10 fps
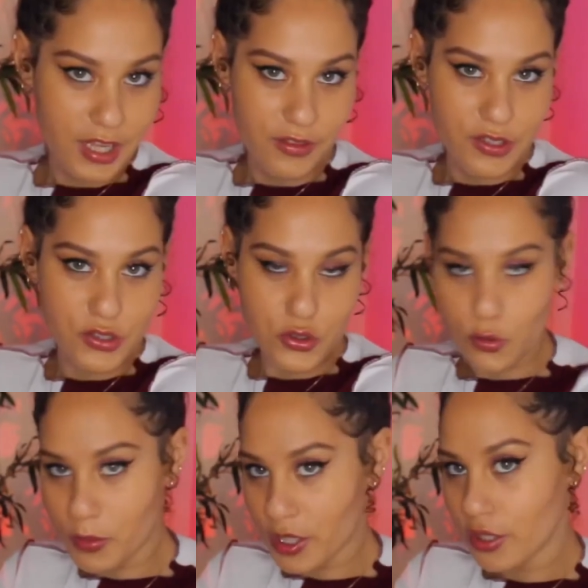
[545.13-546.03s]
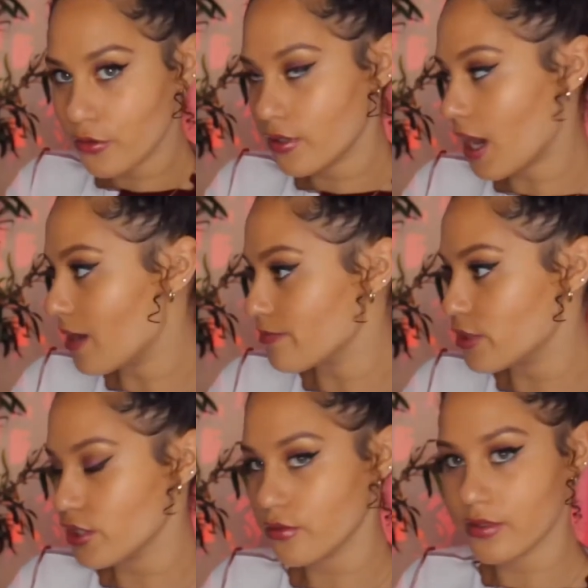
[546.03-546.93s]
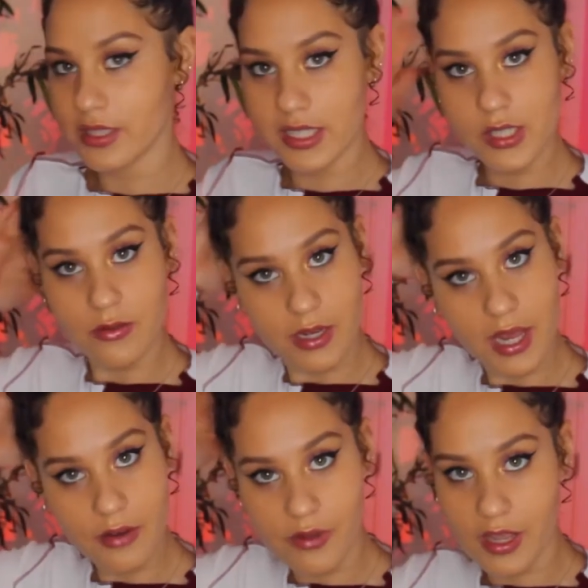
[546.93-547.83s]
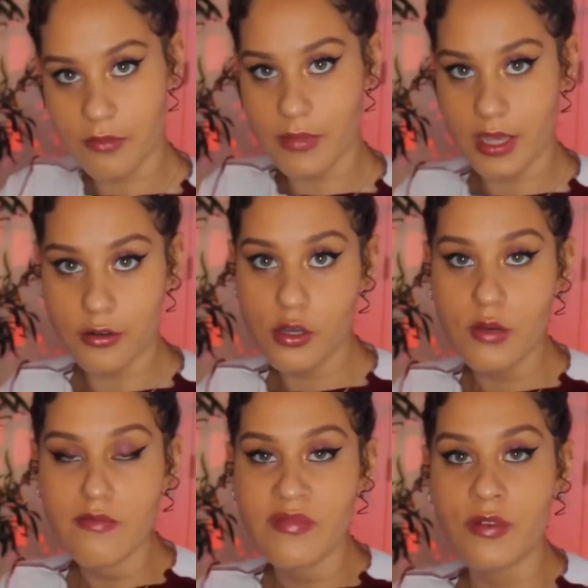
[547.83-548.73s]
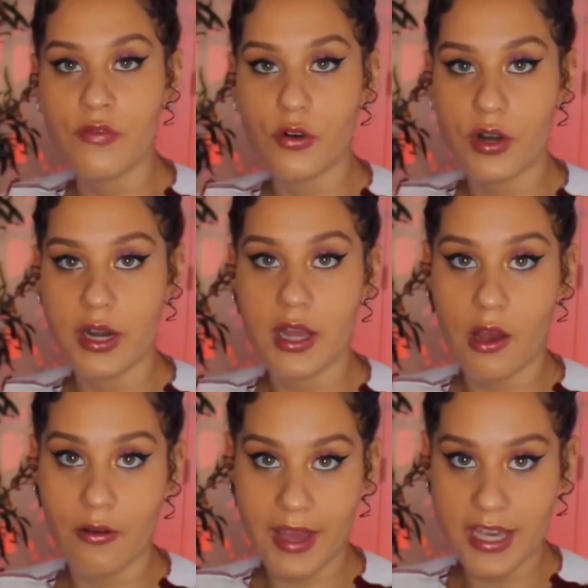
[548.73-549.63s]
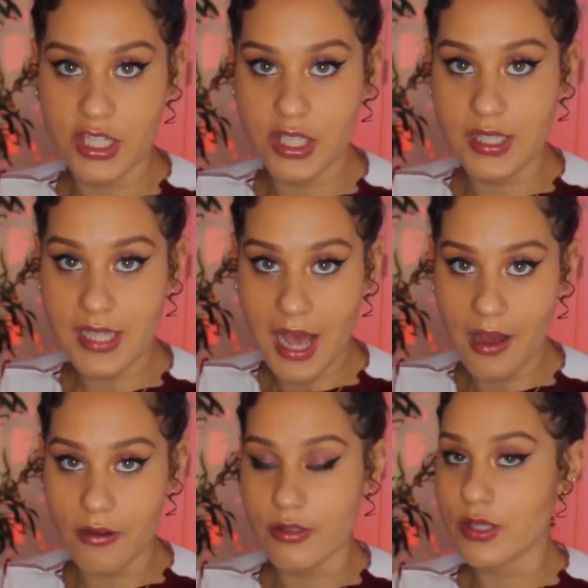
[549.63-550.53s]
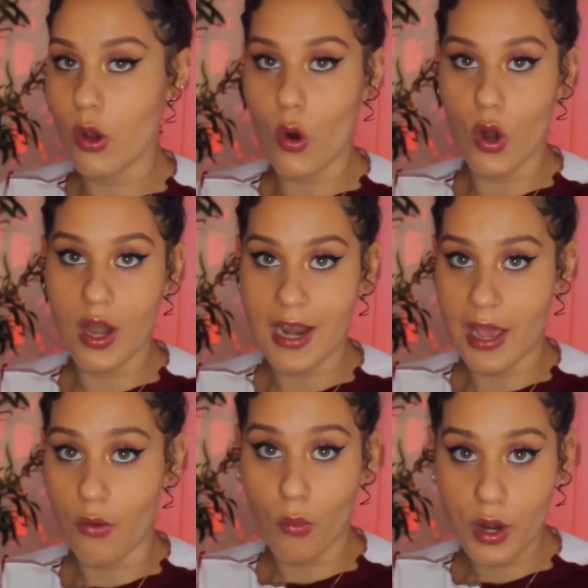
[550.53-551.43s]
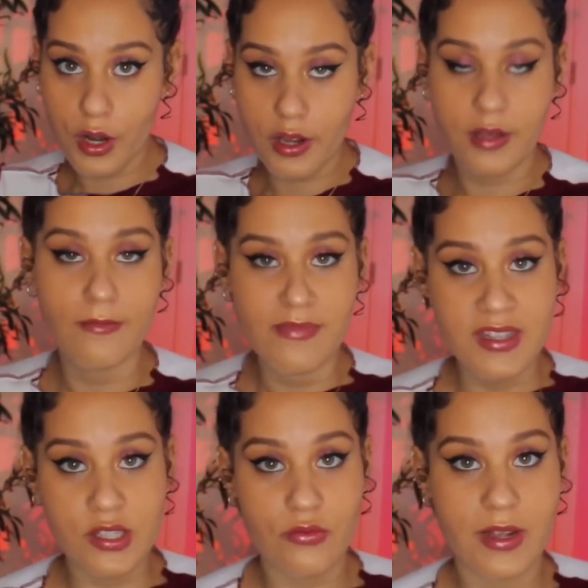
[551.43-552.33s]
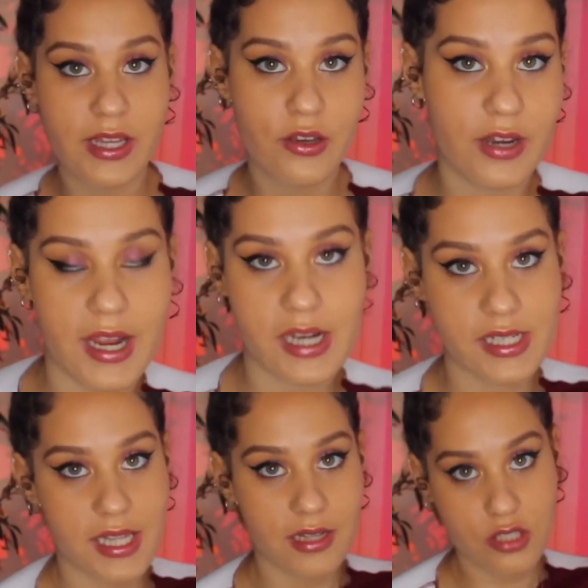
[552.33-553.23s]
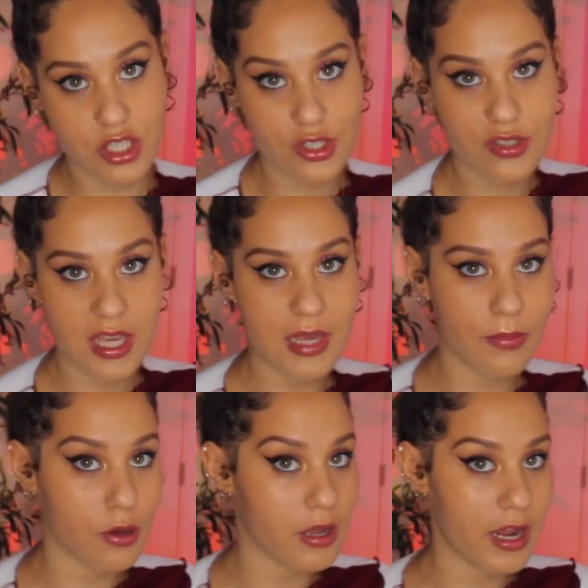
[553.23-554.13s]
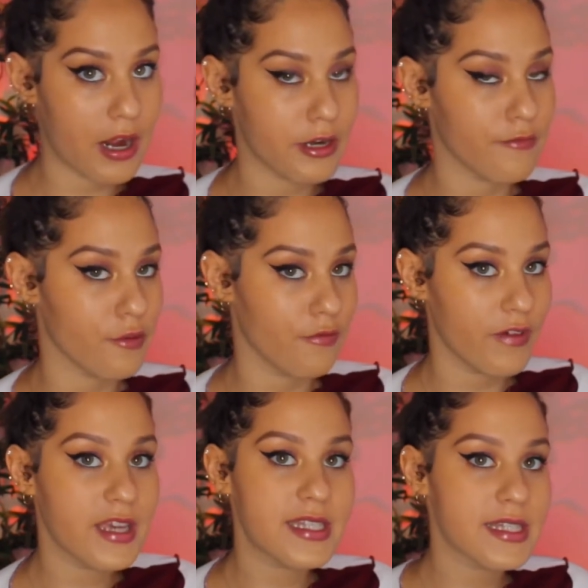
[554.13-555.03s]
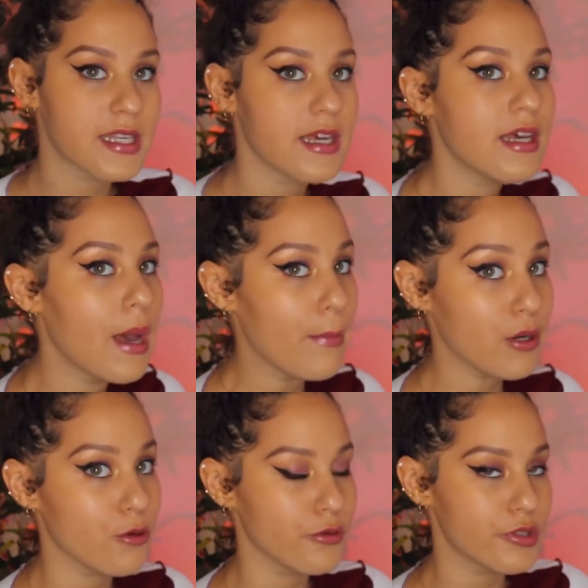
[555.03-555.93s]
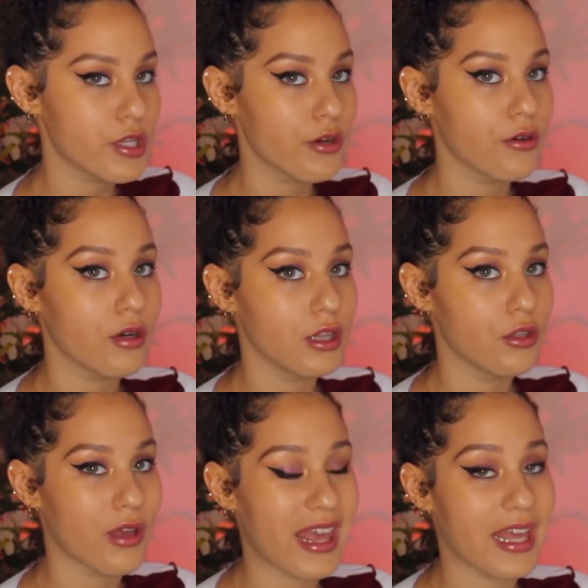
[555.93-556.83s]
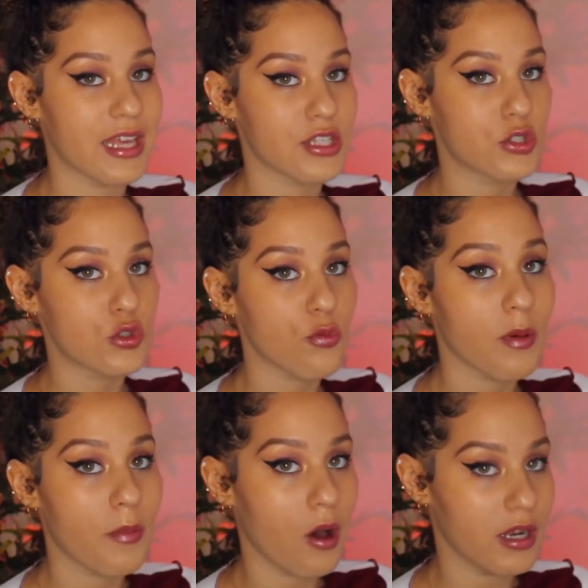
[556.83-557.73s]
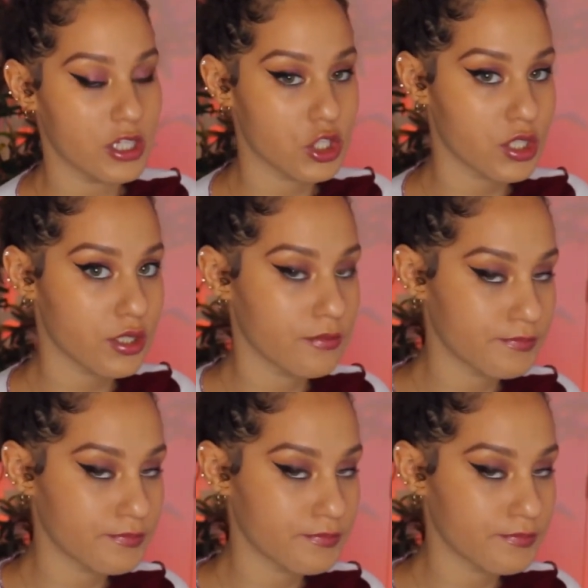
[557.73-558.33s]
the super cute updo. This one I recommend for occasions out or like work. It's a really good hairstyle just to keep your hair out of your face, but also looking super polished.